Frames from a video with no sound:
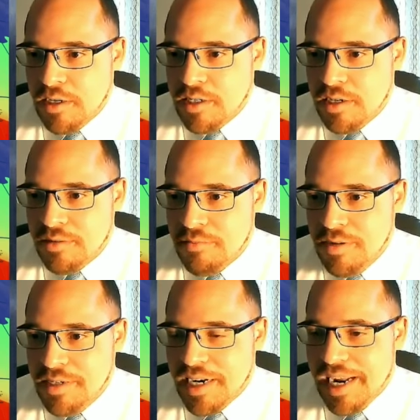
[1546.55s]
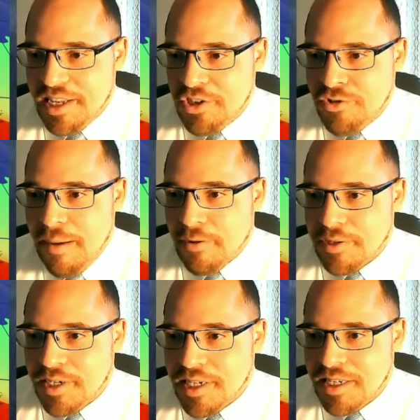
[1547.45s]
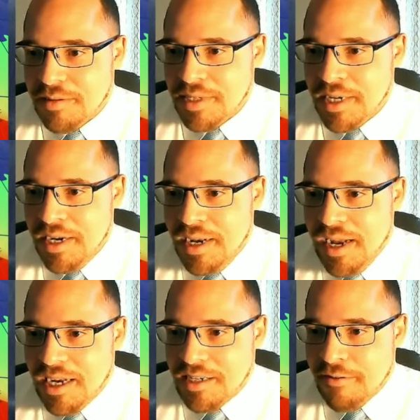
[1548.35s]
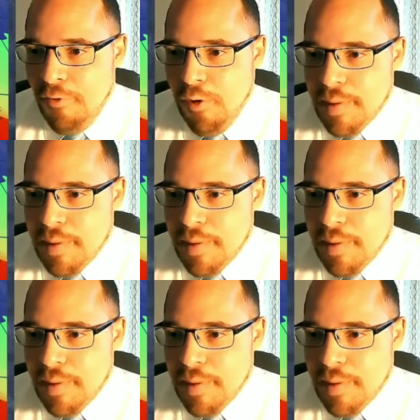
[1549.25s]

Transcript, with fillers: to to get these tropical systems uh, to form.